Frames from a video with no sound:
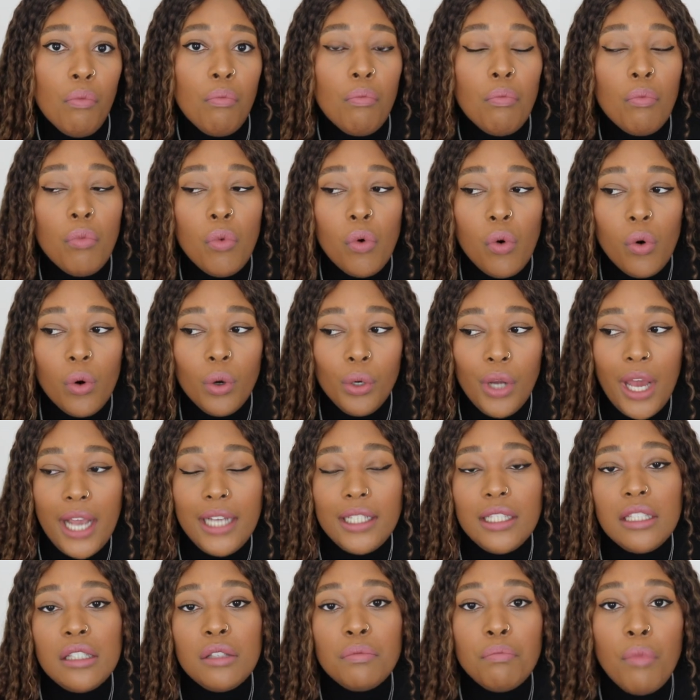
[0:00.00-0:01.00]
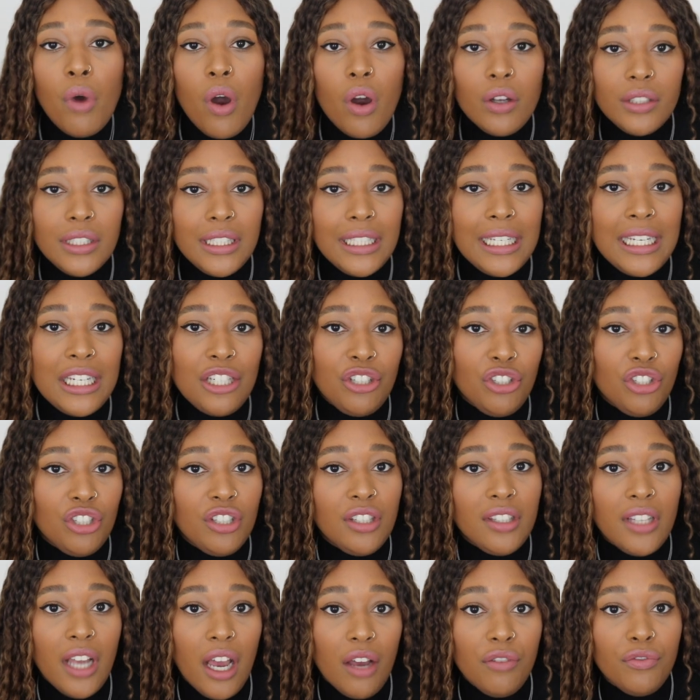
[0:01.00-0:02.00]
more like smart-ish
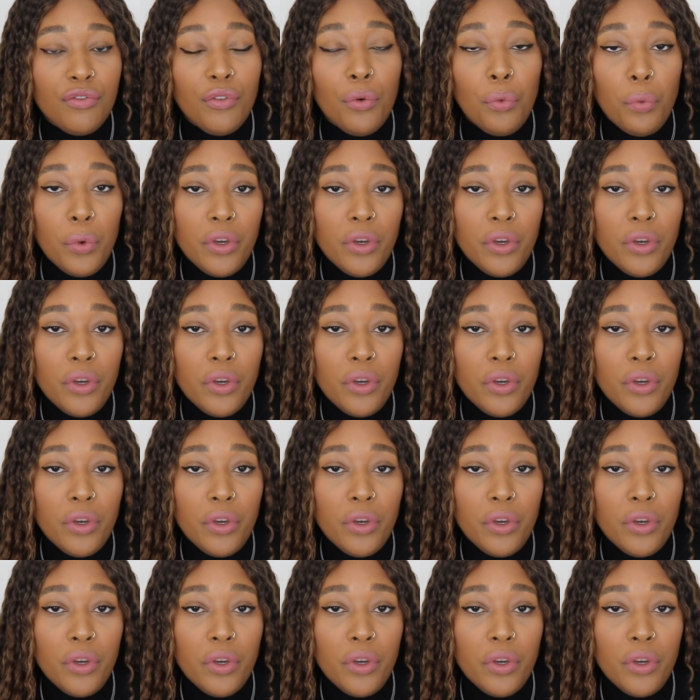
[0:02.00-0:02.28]
stuff